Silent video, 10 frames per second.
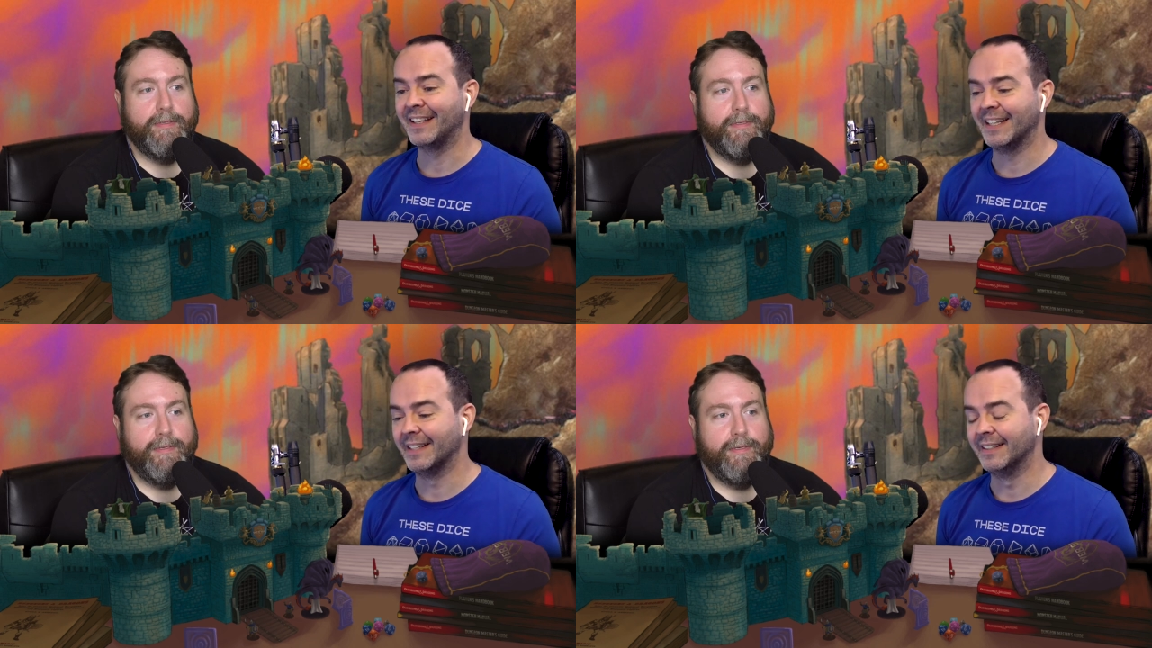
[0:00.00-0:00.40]

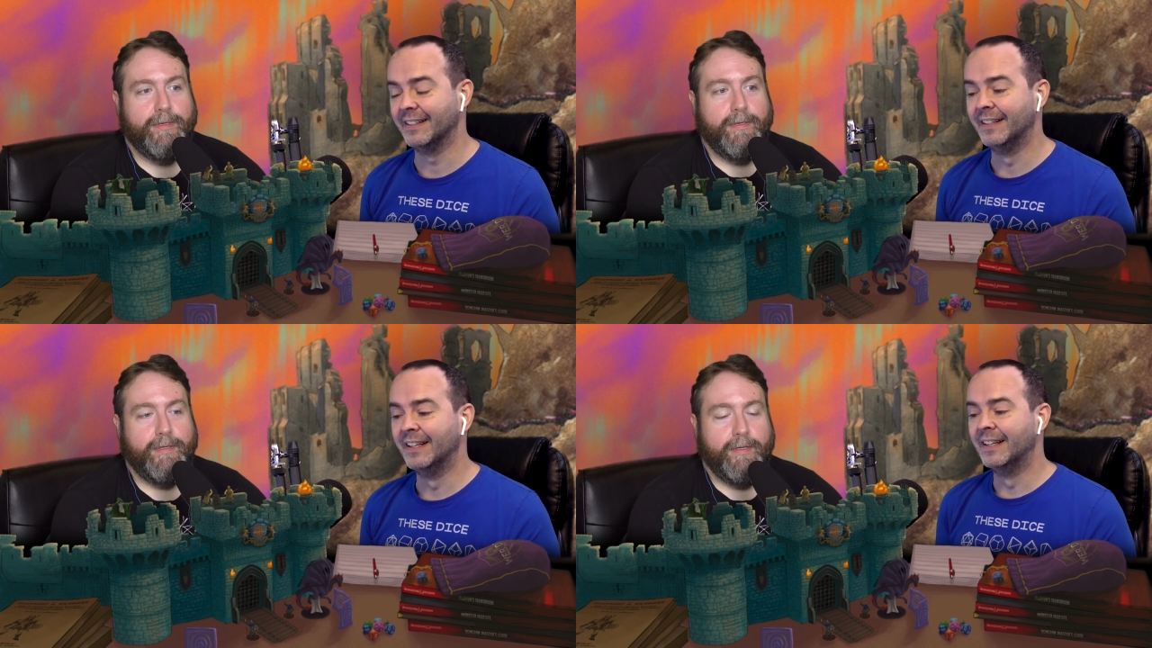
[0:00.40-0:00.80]

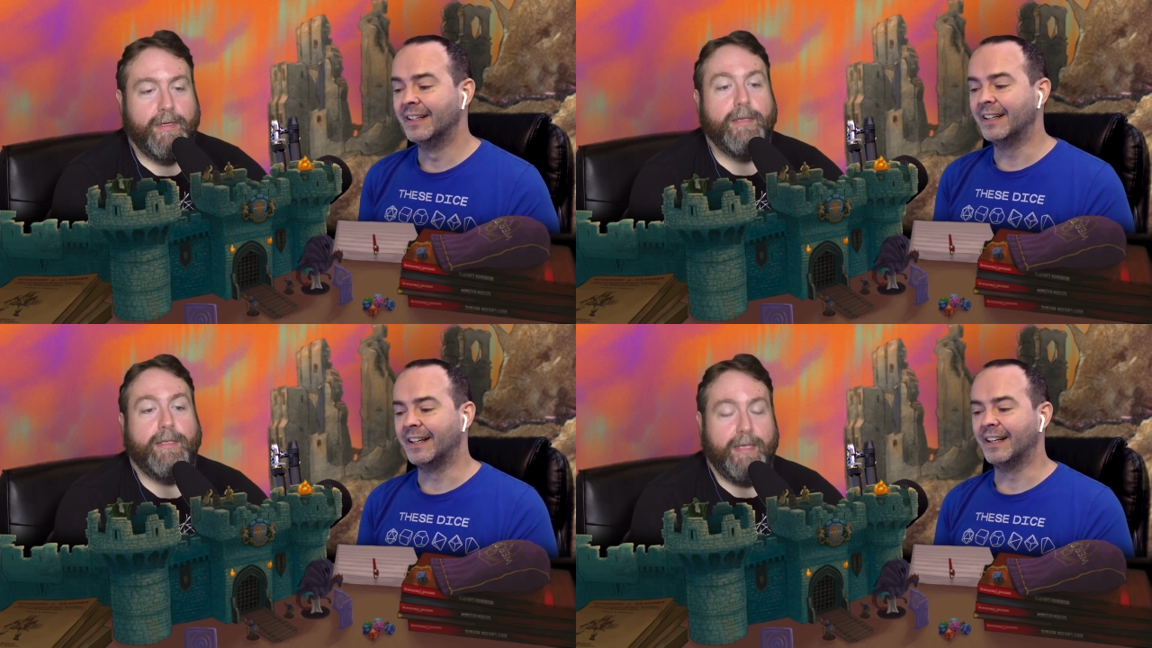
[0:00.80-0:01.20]
Speaker 1: again.
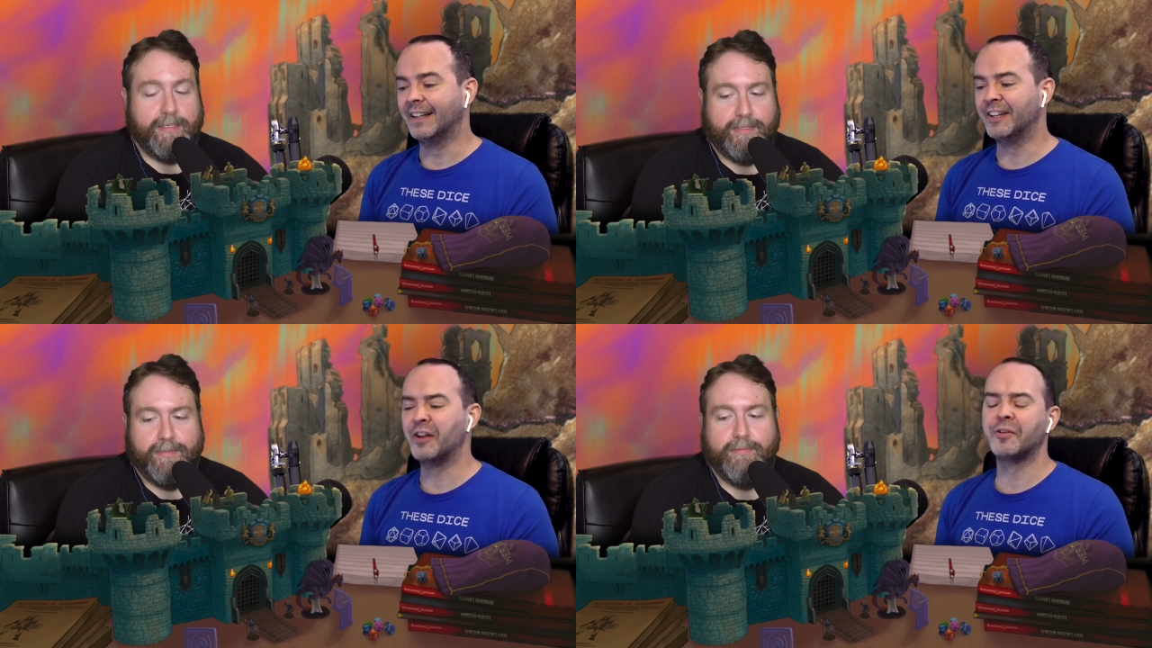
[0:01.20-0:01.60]

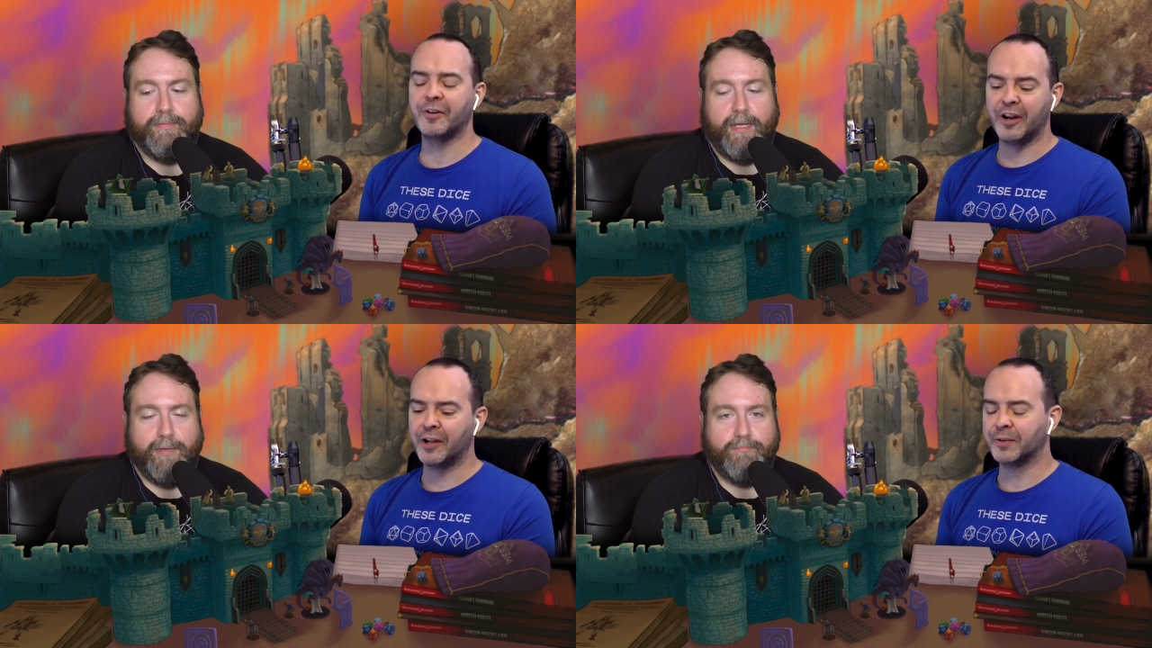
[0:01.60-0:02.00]
Yes. Uh,
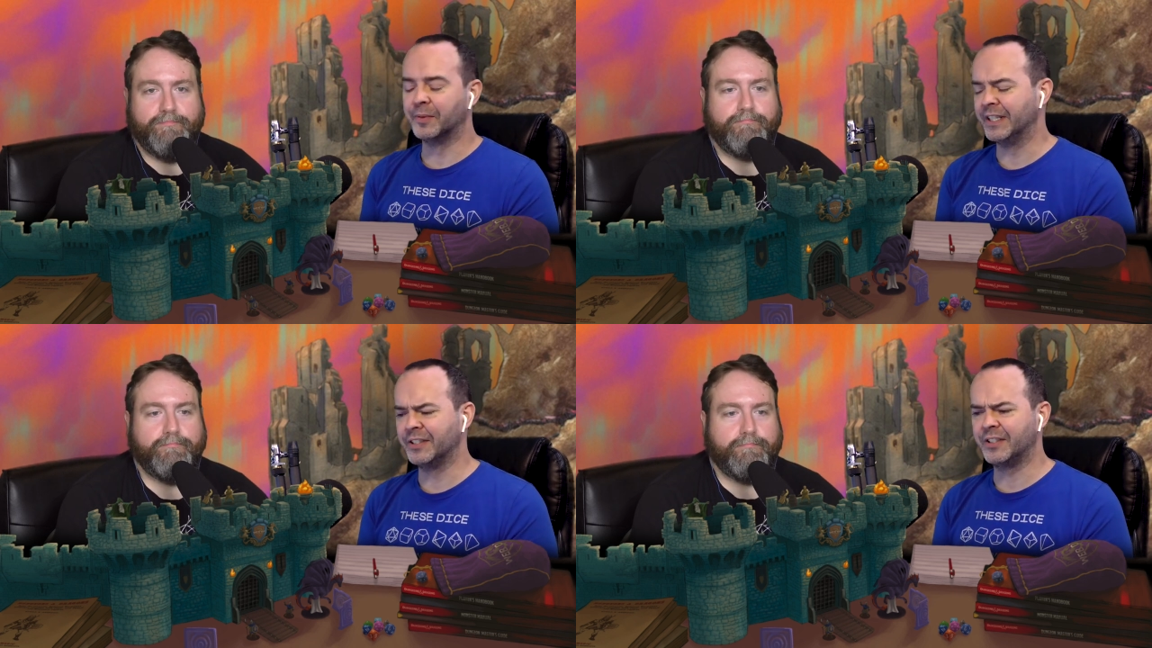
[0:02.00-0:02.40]
another yeah.
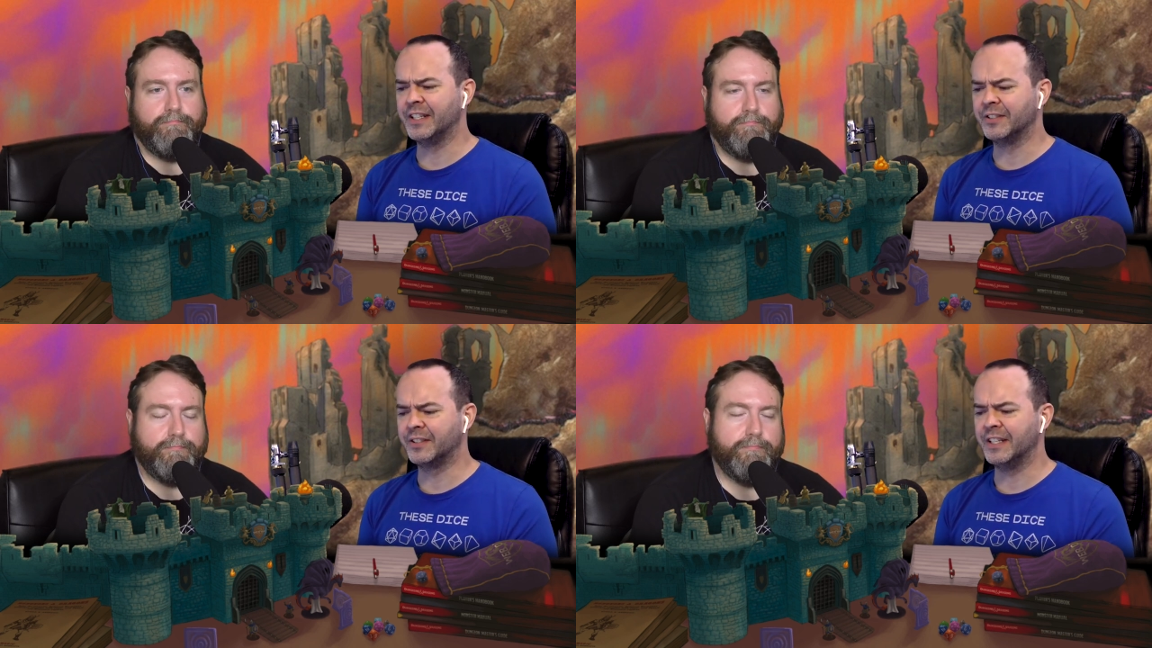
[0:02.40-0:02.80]
another one
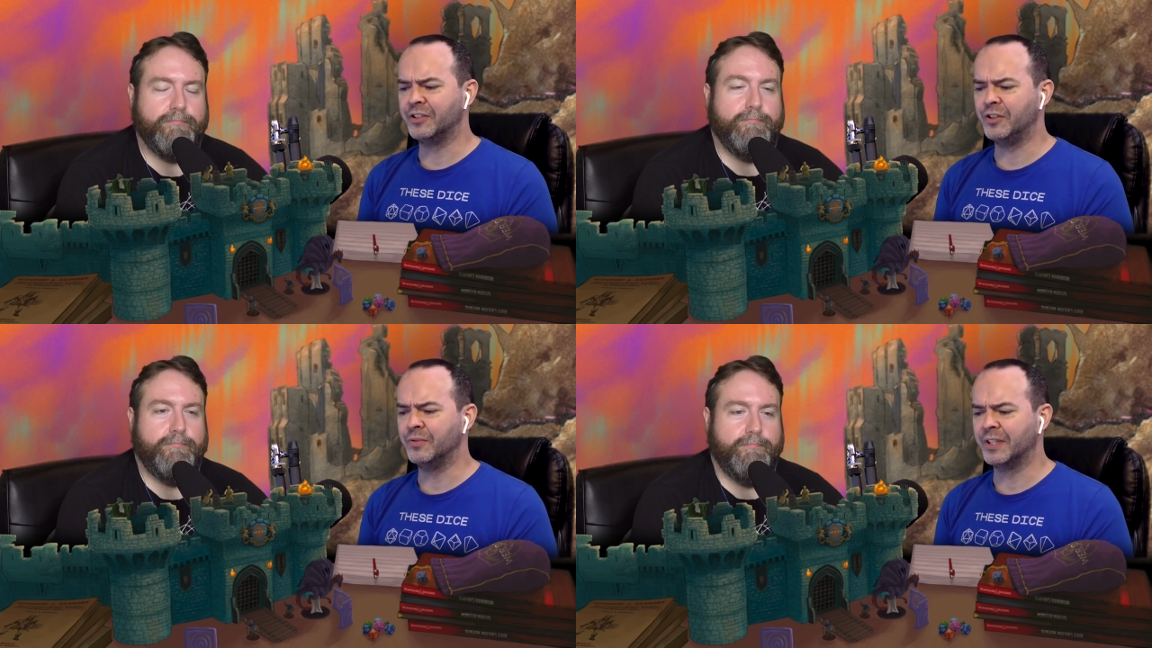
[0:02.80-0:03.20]
is is
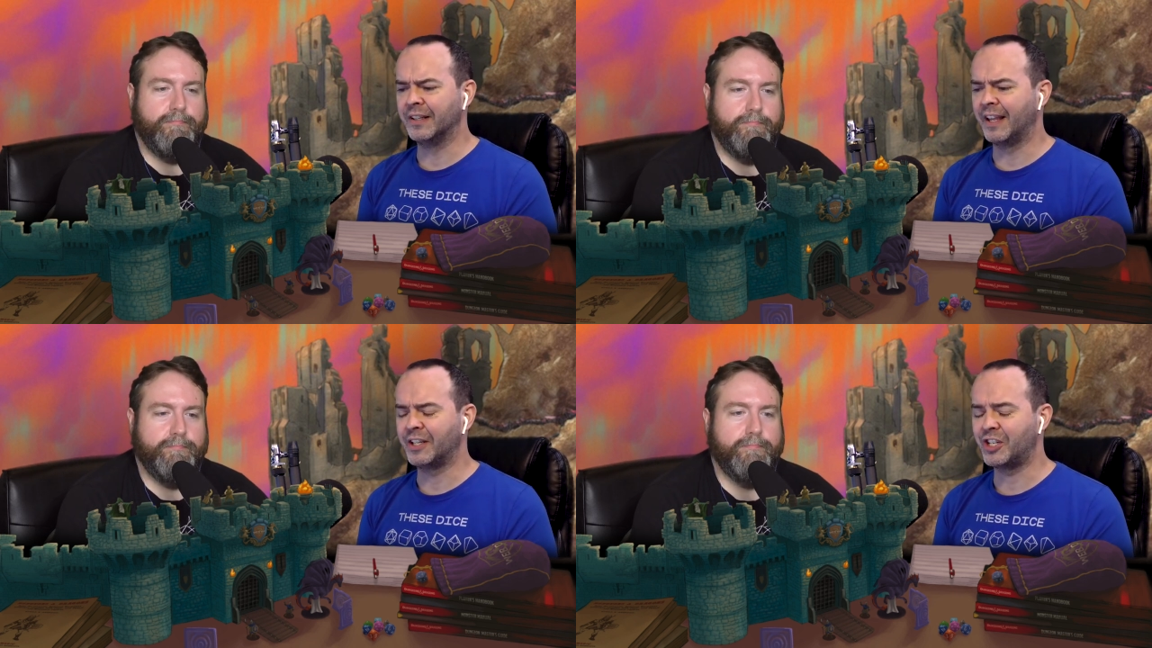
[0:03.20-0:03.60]
is
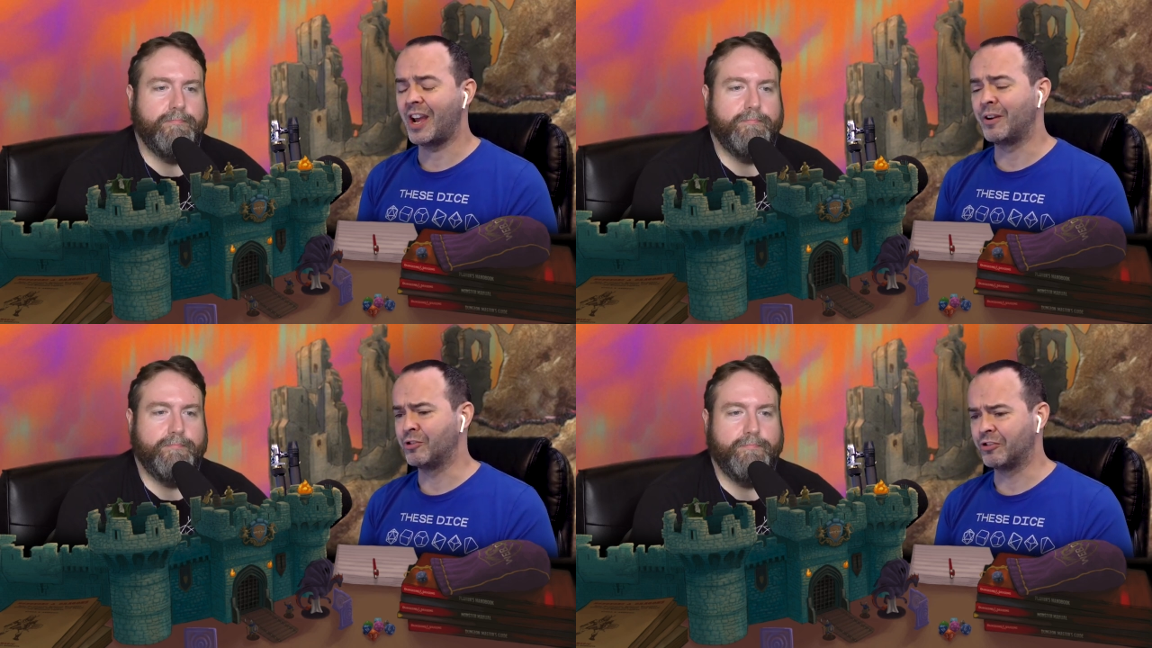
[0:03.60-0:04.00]
using like
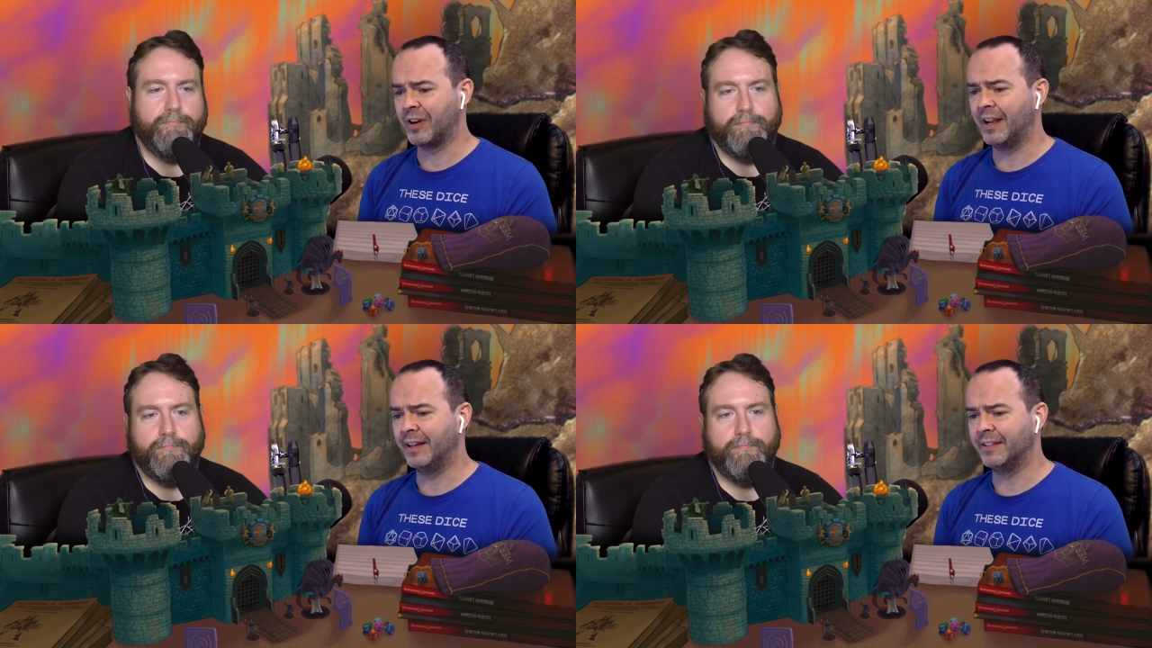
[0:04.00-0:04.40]
Shadow
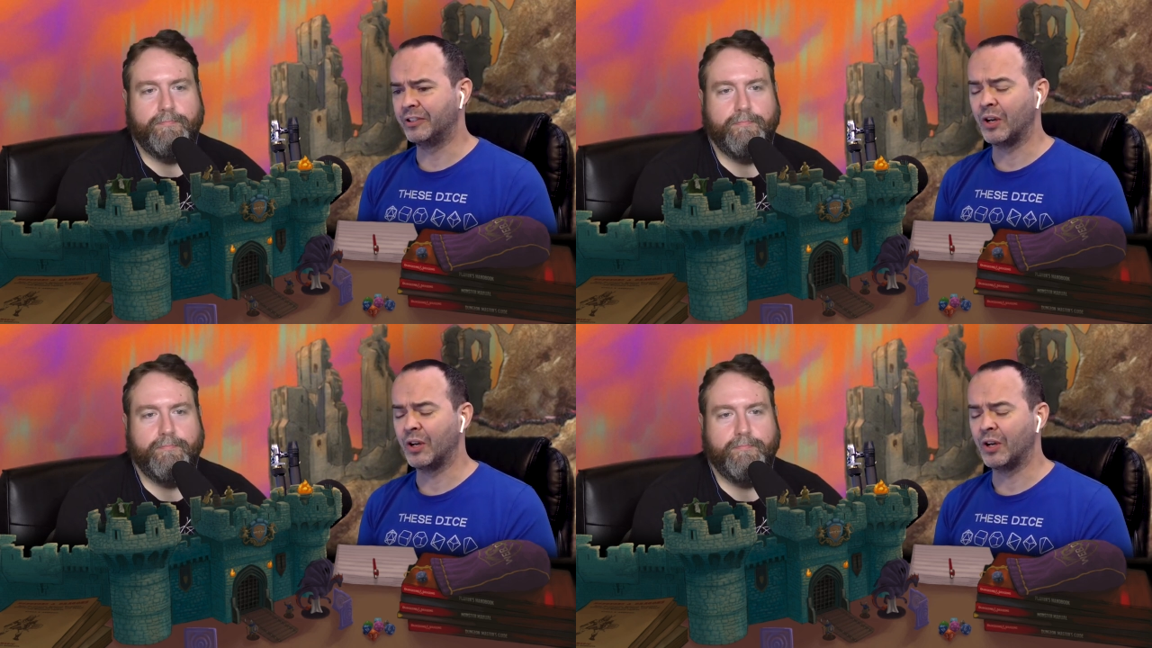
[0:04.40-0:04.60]
Stride.